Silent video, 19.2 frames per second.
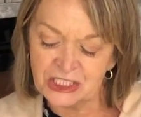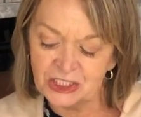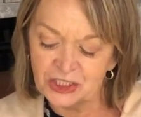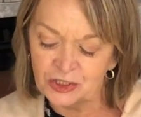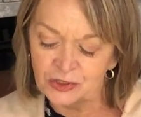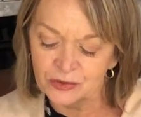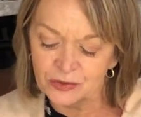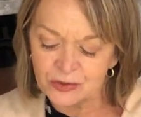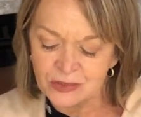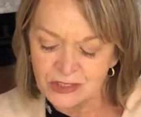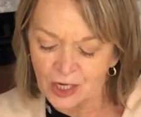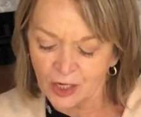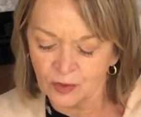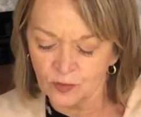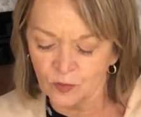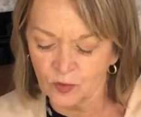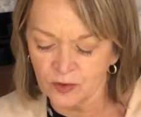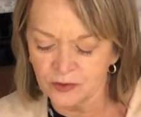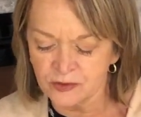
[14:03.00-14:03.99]
use our
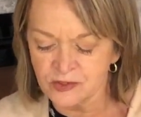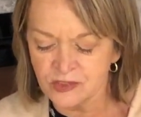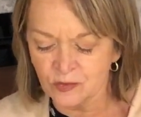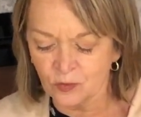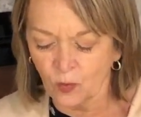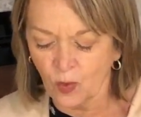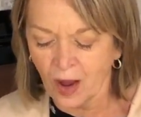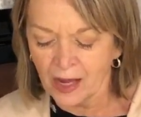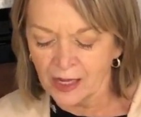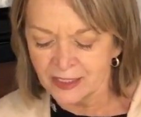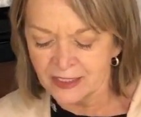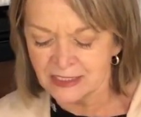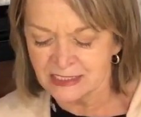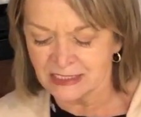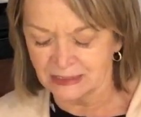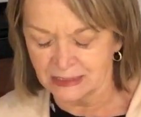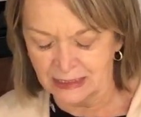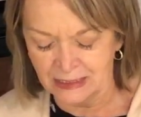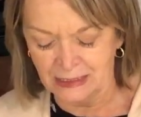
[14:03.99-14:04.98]
words
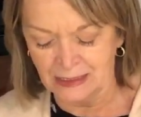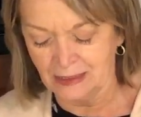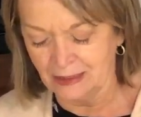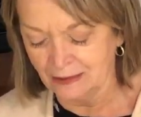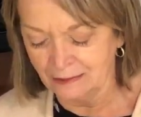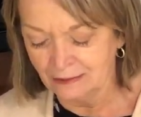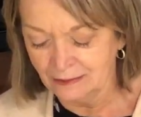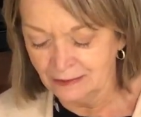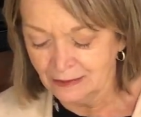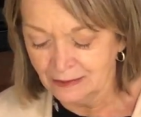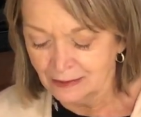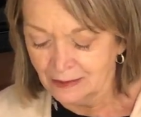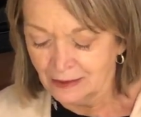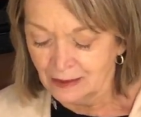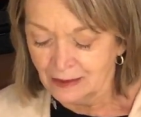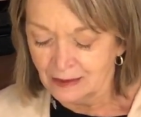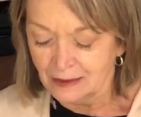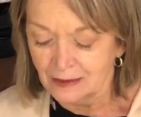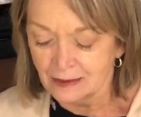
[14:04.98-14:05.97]
wisely.
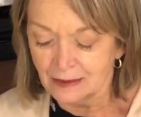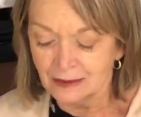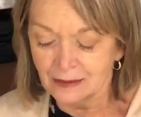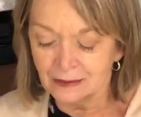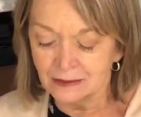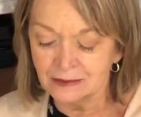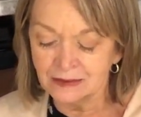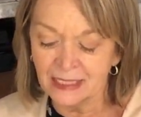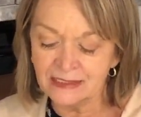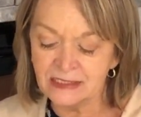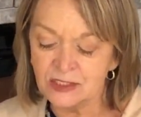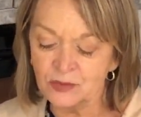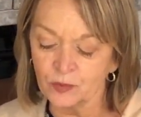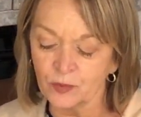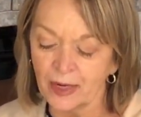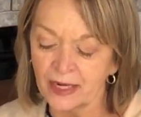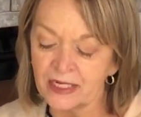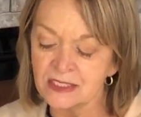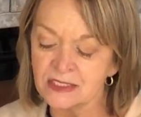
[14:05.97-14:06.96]
Let's
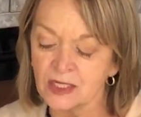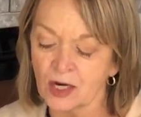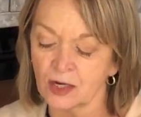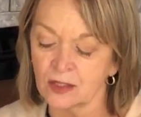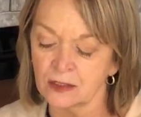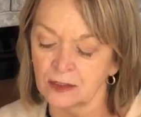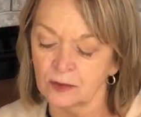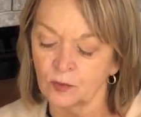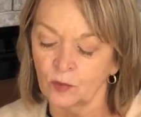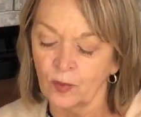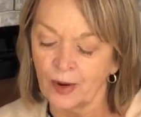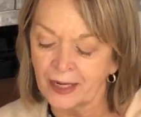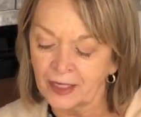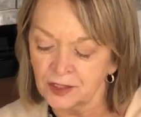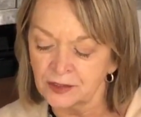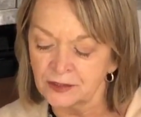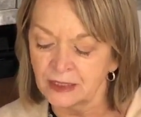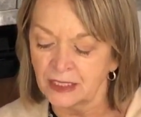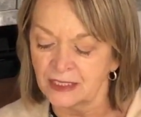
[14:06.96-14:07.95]
raise our
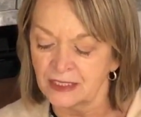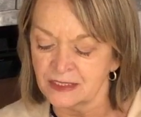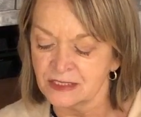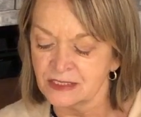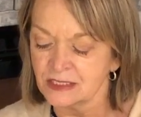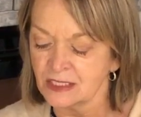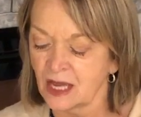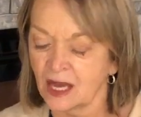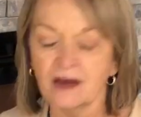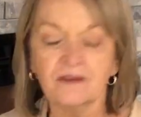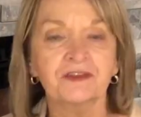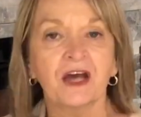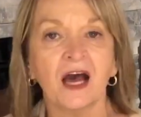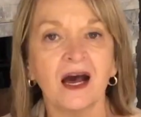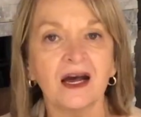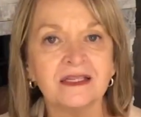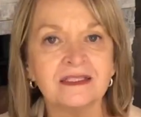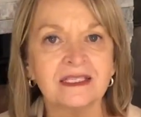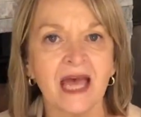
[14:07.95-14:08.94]
awareness of
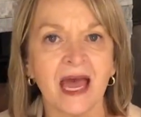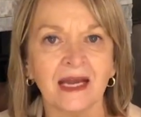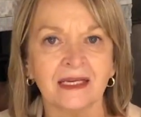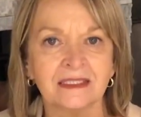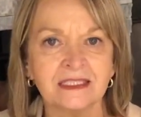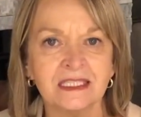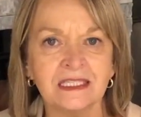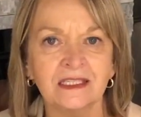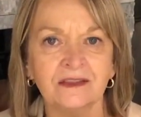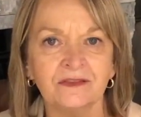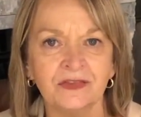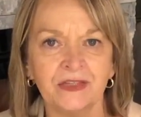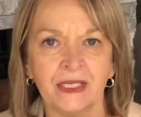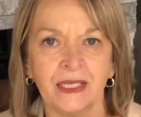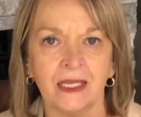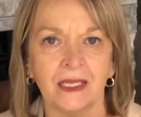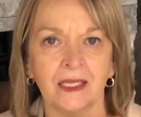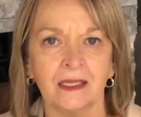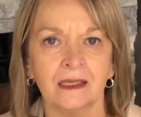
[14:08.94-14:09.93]
God's
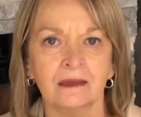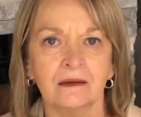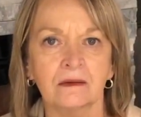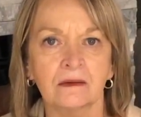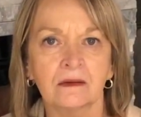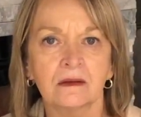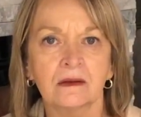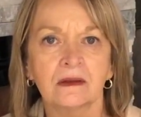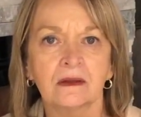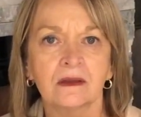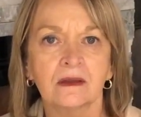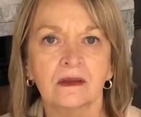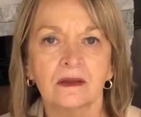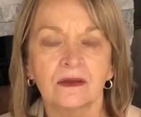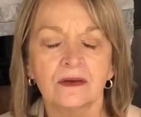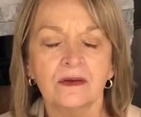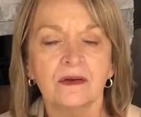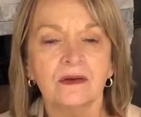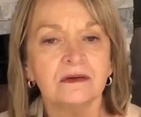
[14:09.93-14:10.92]
activity.
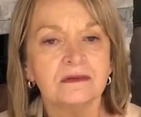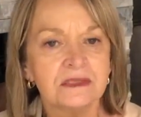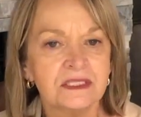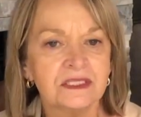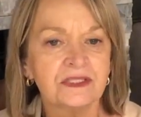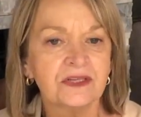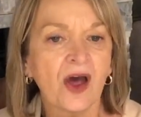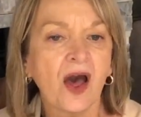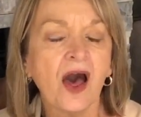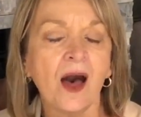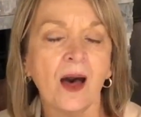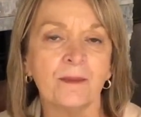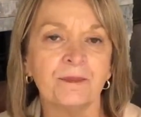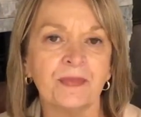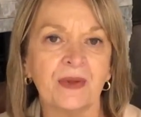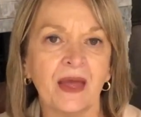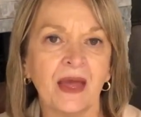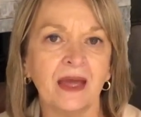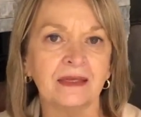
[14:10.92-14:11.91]

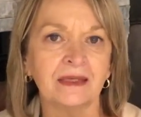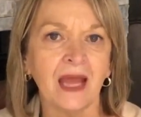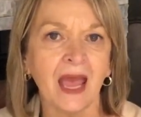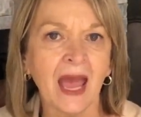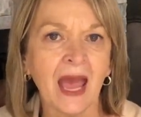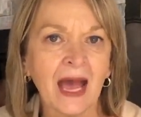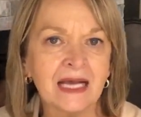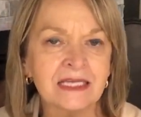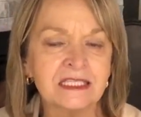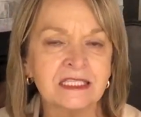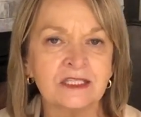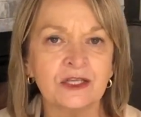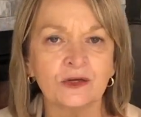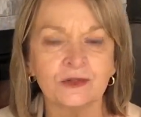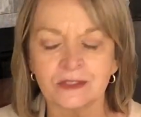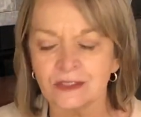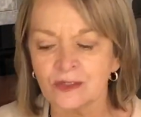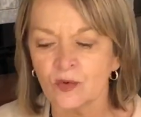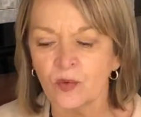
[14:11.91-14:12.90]
Stop and ask
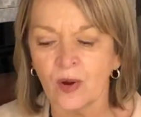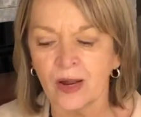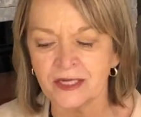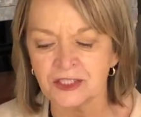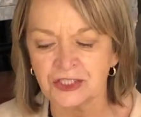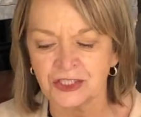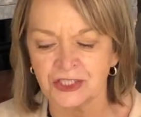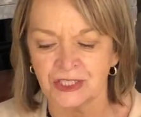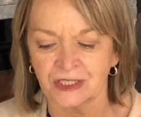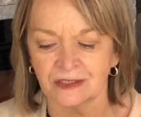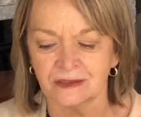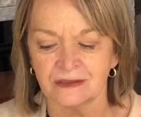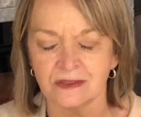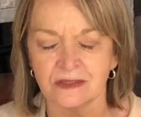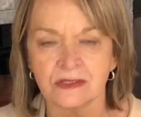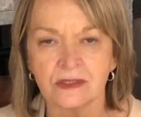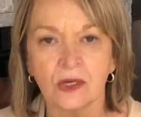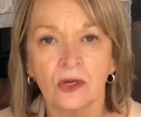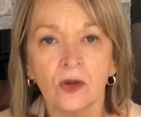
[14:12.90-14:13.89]
those
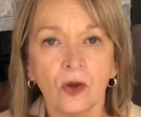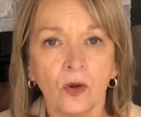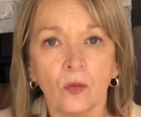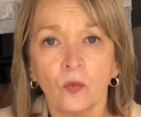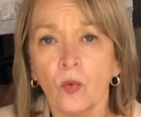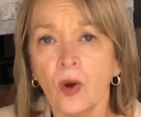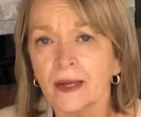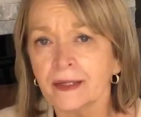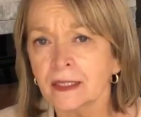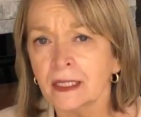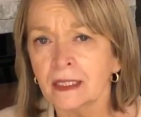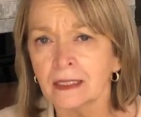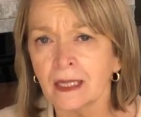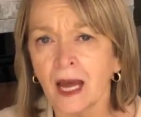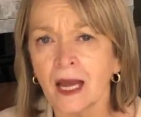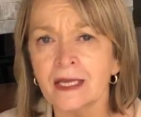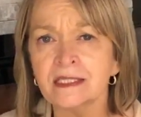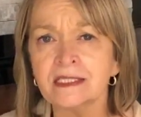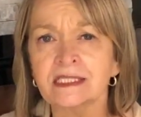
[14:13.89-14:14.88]
questions. What can
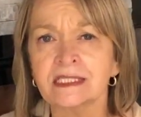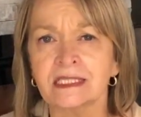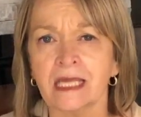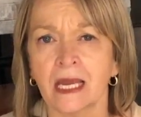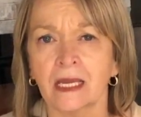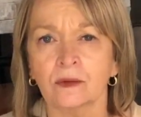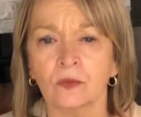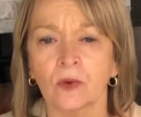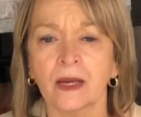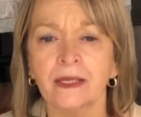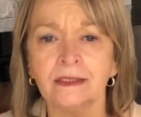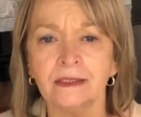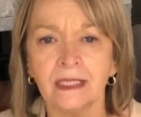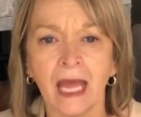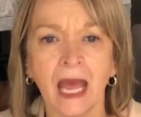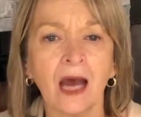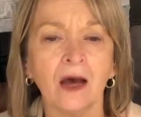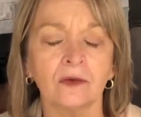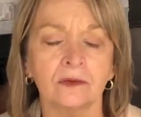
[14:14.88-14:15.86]
I say right
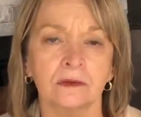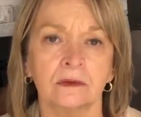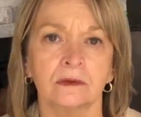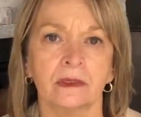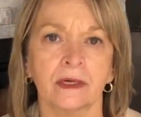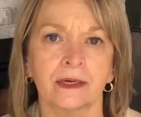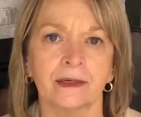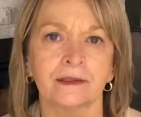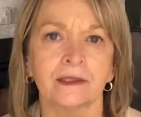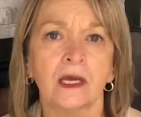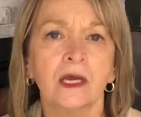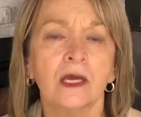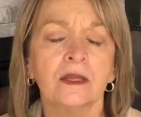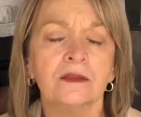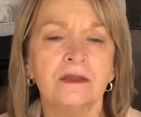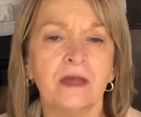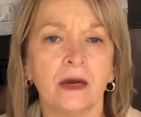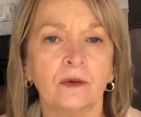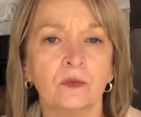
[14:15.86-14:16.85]
now, Lord,
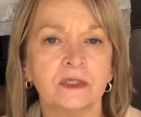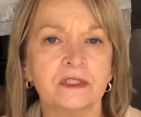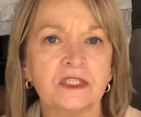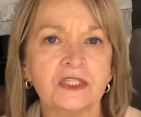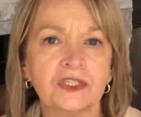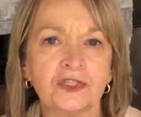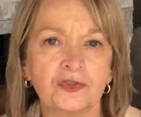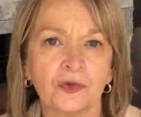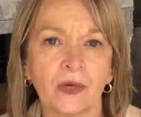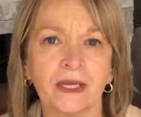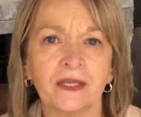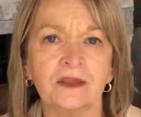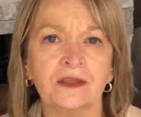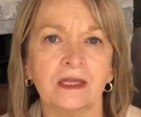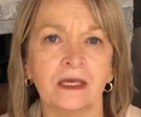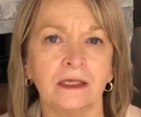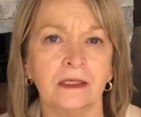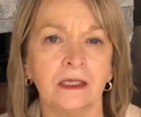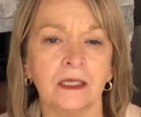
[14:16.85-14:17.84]
that would
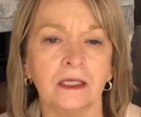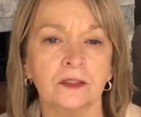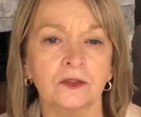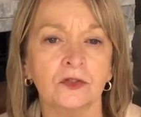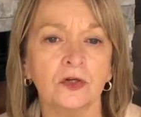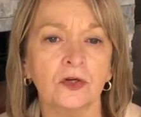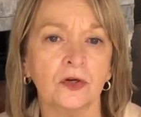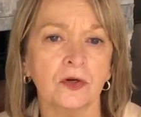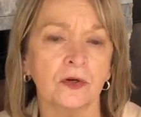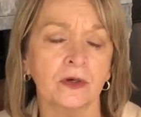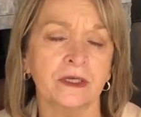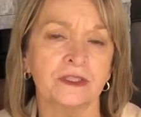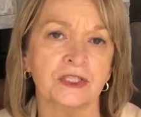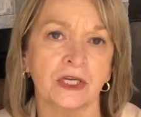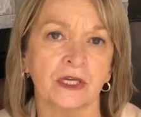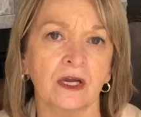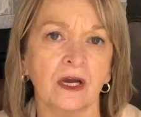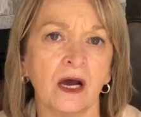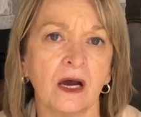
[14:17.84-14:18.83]
strengthen, encourage,
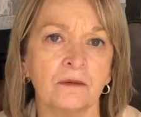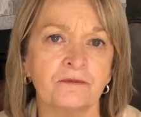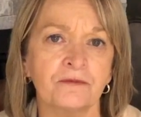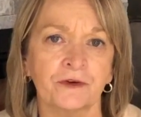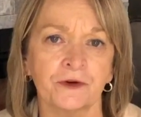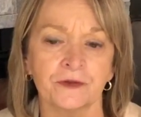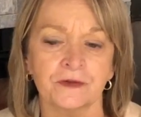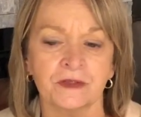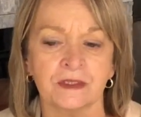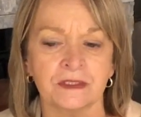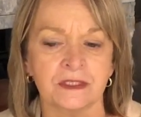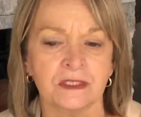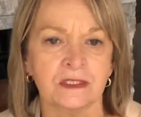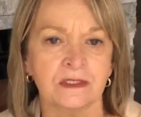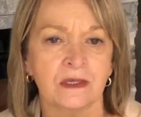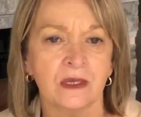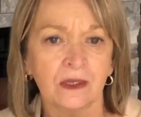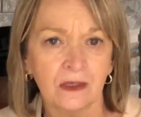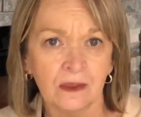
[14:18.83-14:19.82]
and comfort
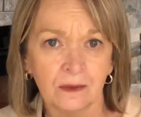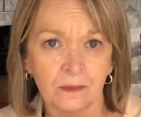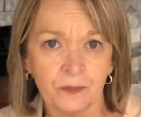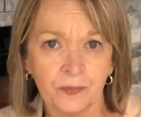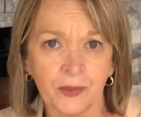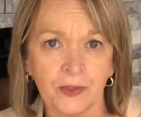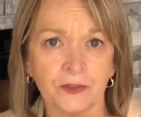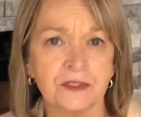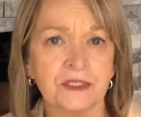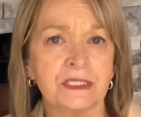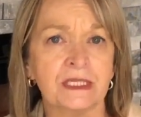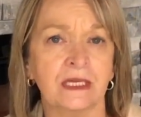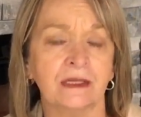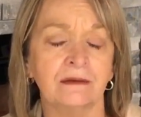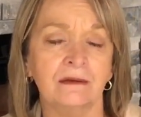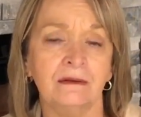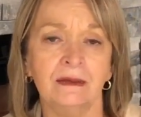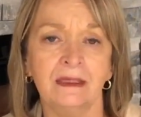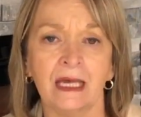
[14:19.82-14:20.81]
this
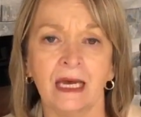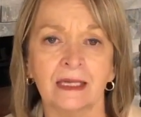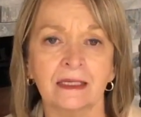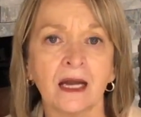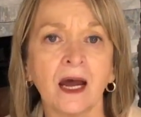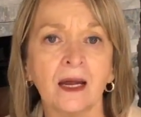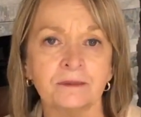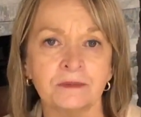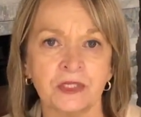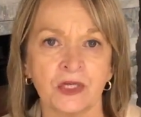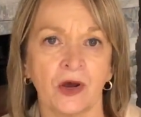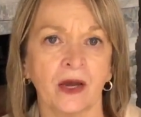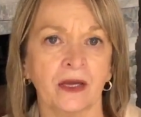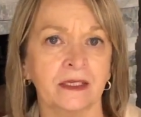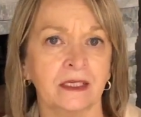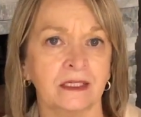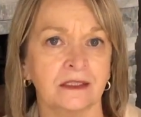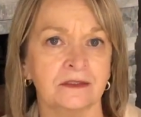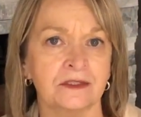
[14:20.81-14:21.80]
person that I'm
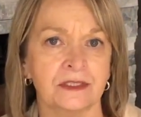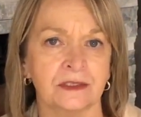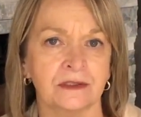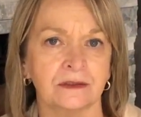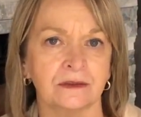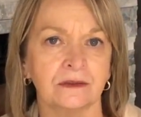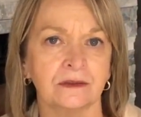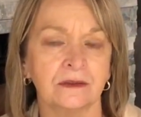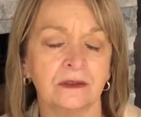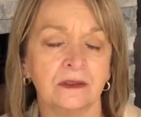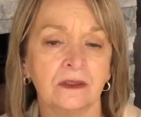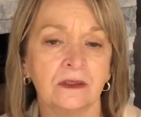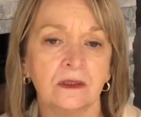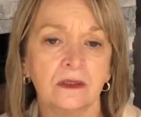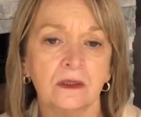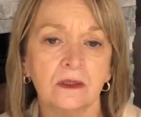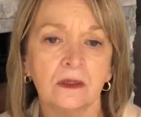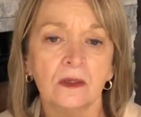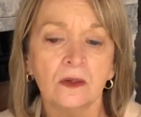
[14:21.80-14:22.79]
talking to?
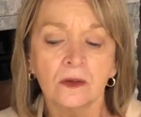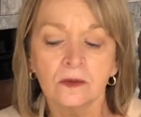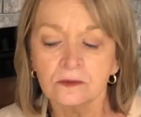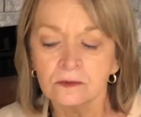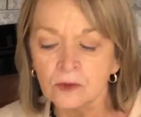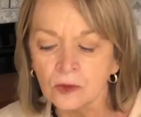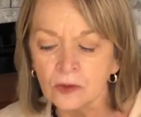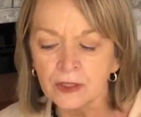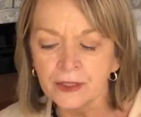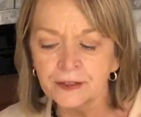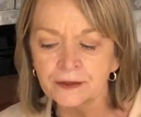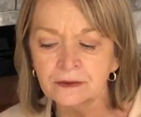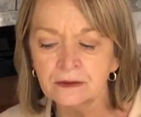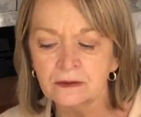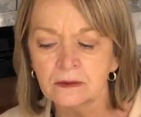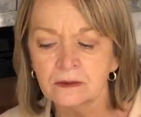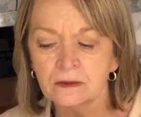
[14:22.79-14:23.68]
Lord,